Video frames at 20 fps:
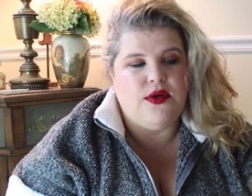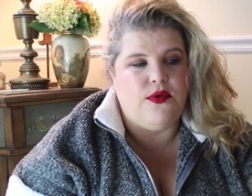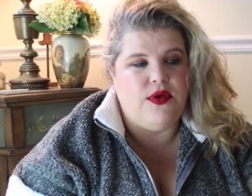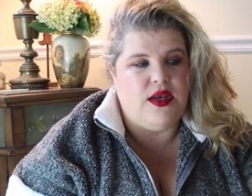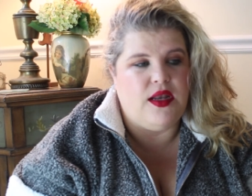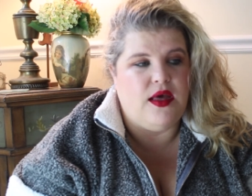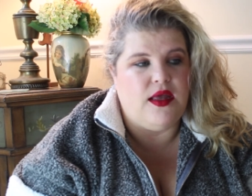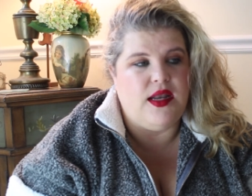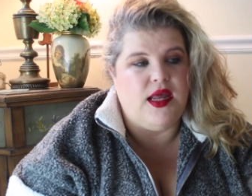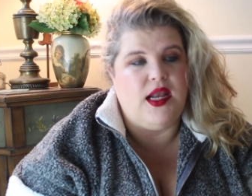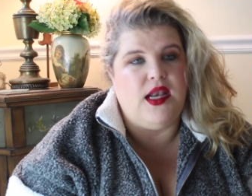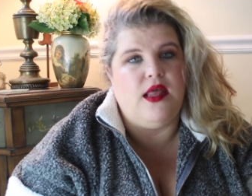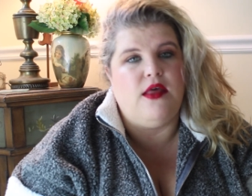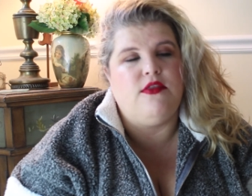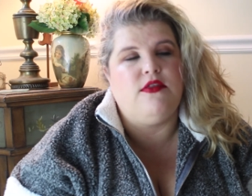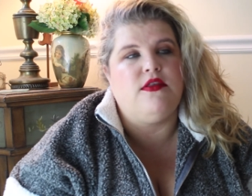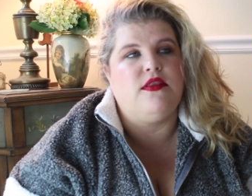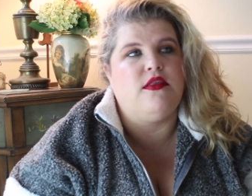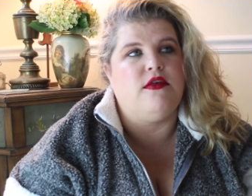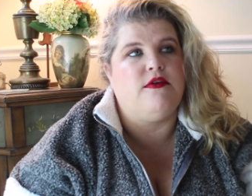going on. I know
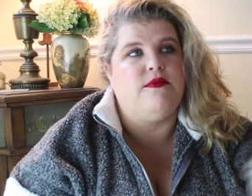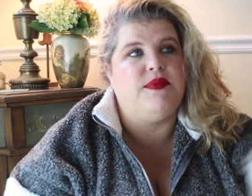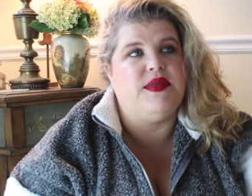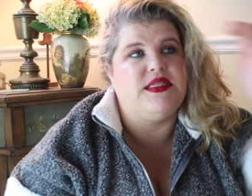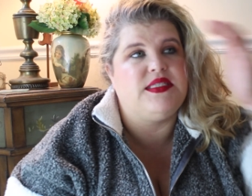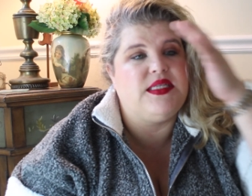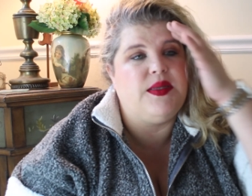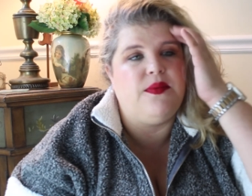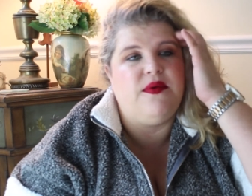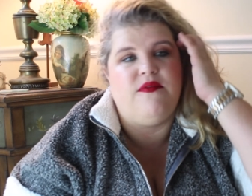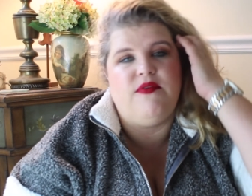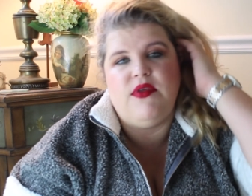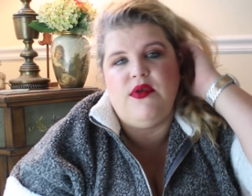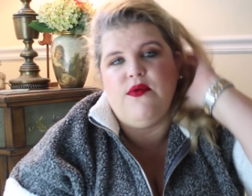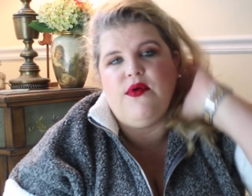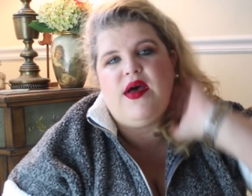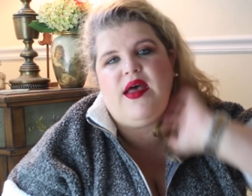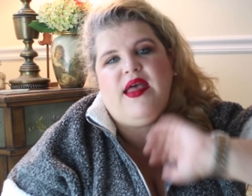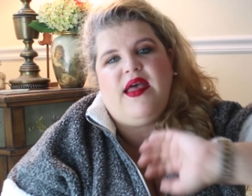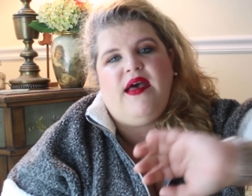that there have been some of
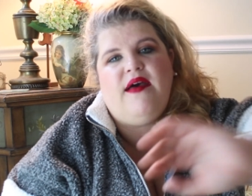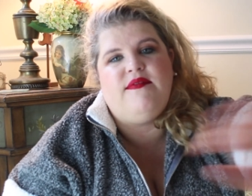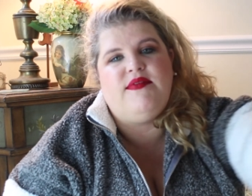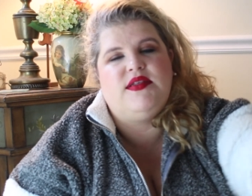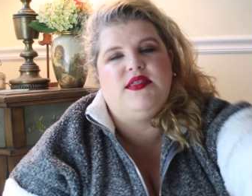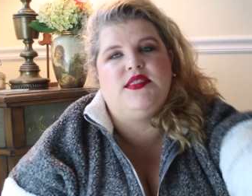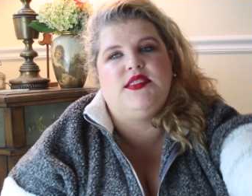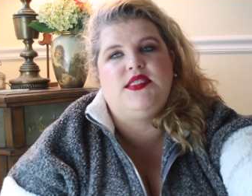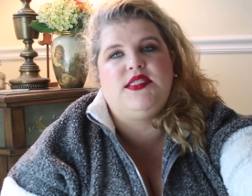you I haven't